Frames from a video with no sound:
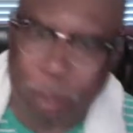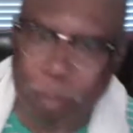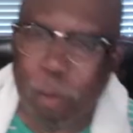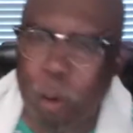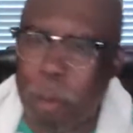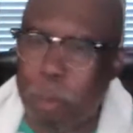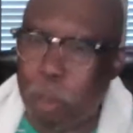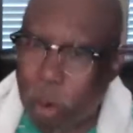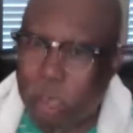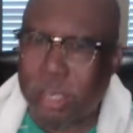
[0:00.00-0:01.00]
more
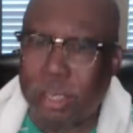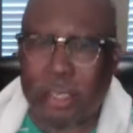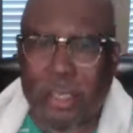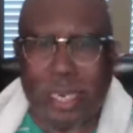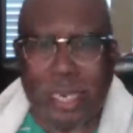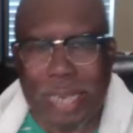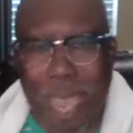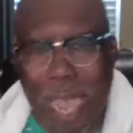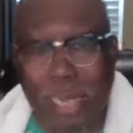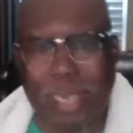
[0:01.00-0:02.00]
important than
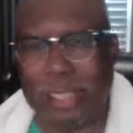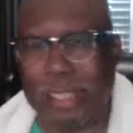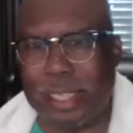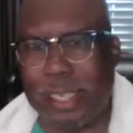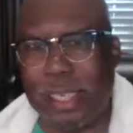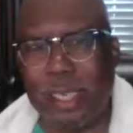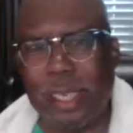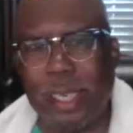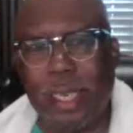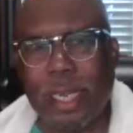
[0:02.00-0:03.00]
knowledge.
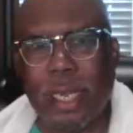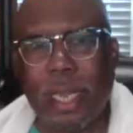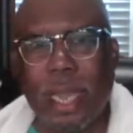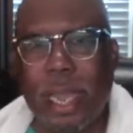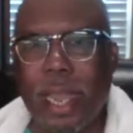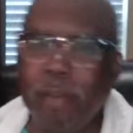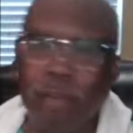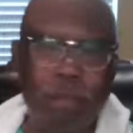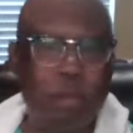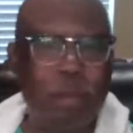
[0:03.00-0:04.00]

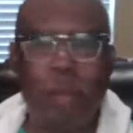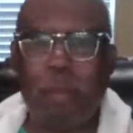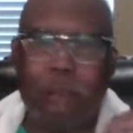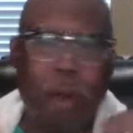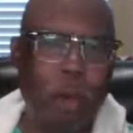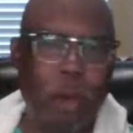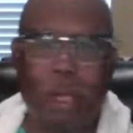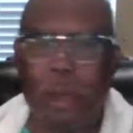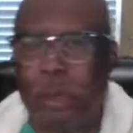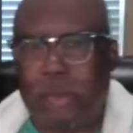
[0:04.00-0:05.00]
And man, my Holy
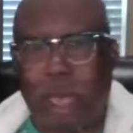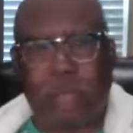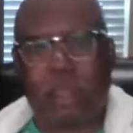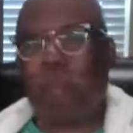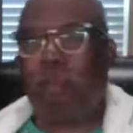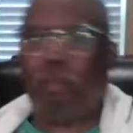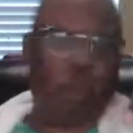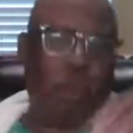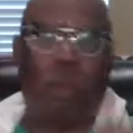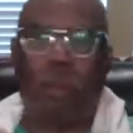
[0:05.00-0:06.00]
Ghost got to
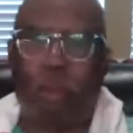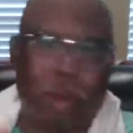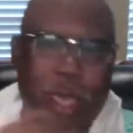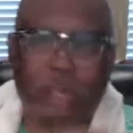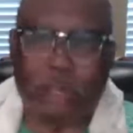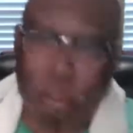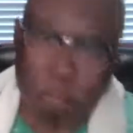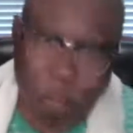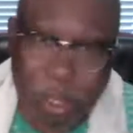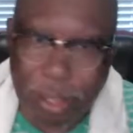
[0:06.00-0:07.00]
uh, rest
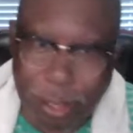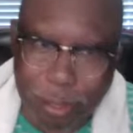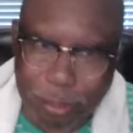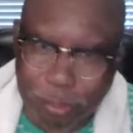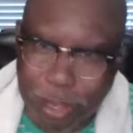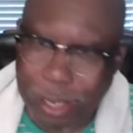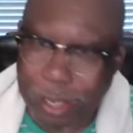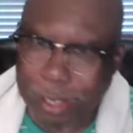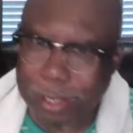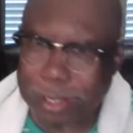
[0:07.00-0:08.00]
in me. And,
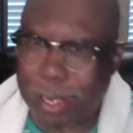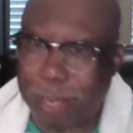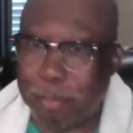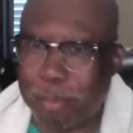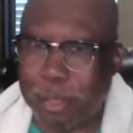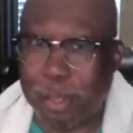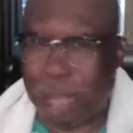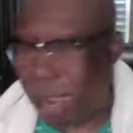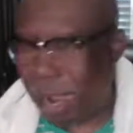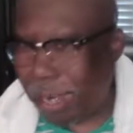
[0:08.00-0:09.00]
man, he can't be
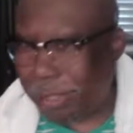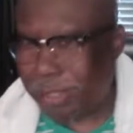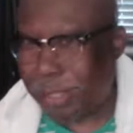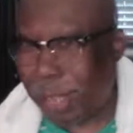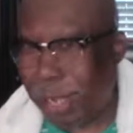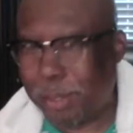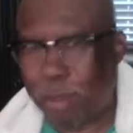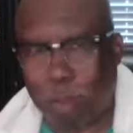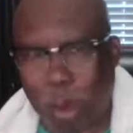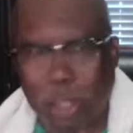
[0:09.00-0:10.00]
Einstein,
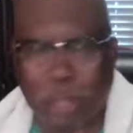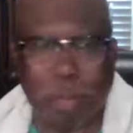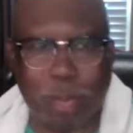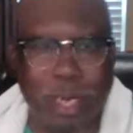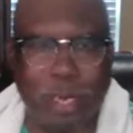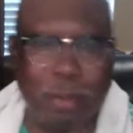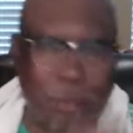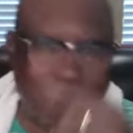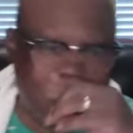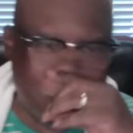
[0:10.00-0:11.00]
smartest man.
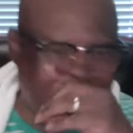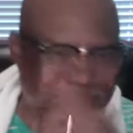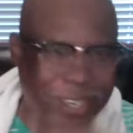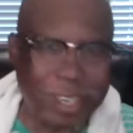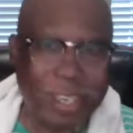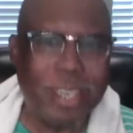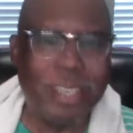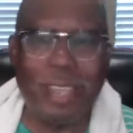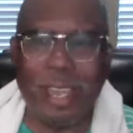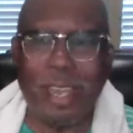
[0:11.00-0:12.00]
No way. Eh?
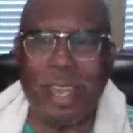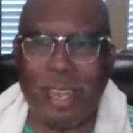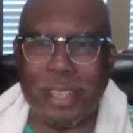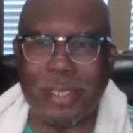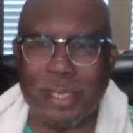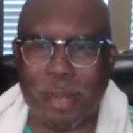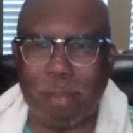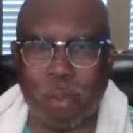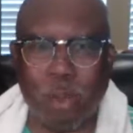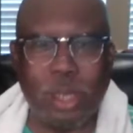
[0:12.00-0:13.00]
Yeah, that's
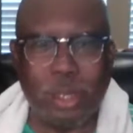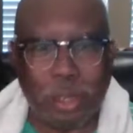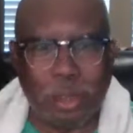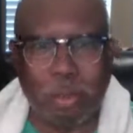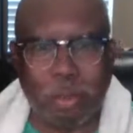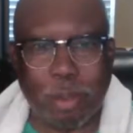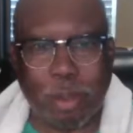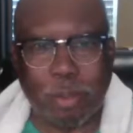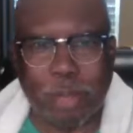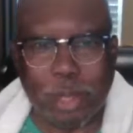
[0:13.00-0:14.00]
that wisdom
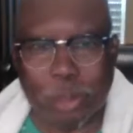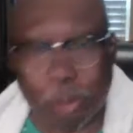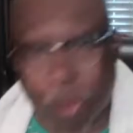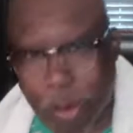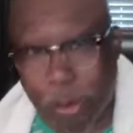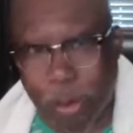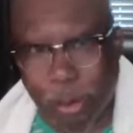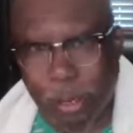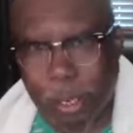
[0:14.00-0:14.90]
of this world.